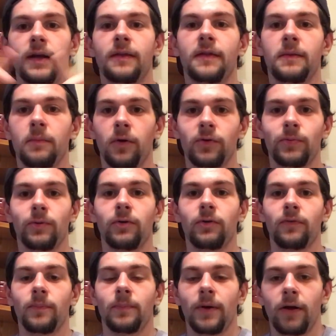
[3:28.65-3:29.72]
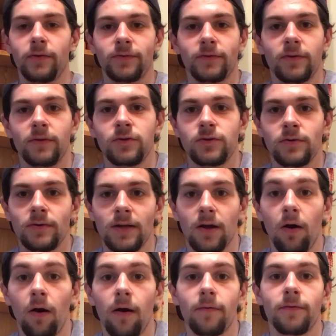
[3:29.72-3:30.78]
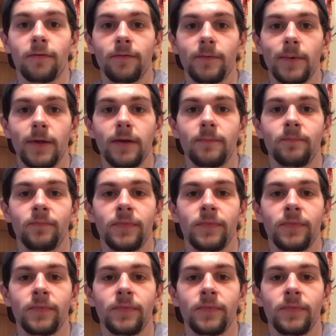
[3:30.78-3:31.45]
and then multiple belts shooting off from it.